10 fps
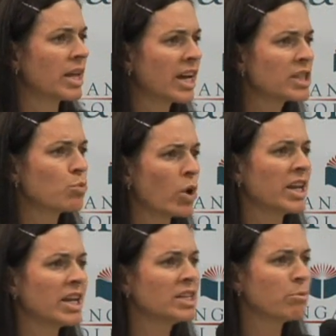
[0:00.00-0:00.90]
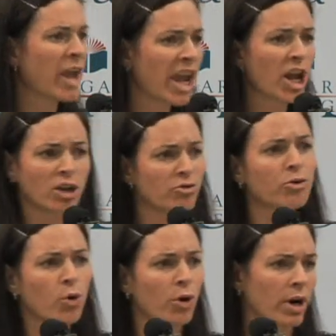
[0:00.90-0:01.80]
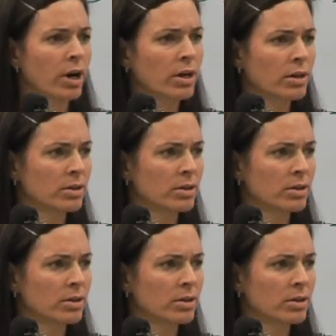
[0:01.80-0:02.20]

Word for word: That's what he's paying for.